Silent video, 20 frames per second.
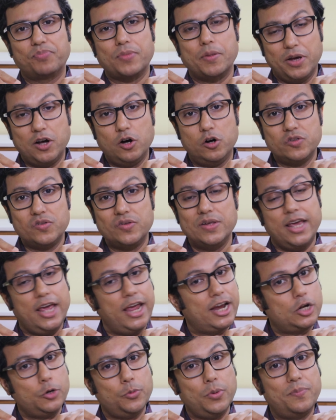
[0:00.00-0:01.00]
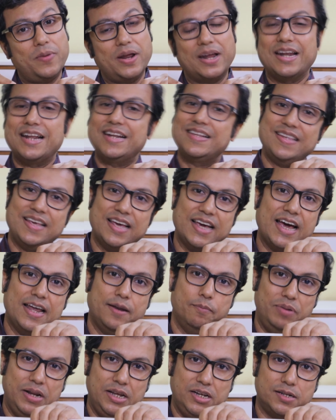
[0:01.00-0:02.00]
because ectopic pregnancy
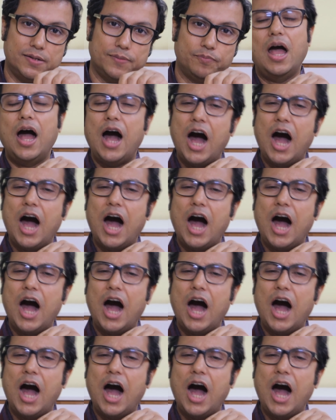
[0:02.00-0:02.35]
can bleed.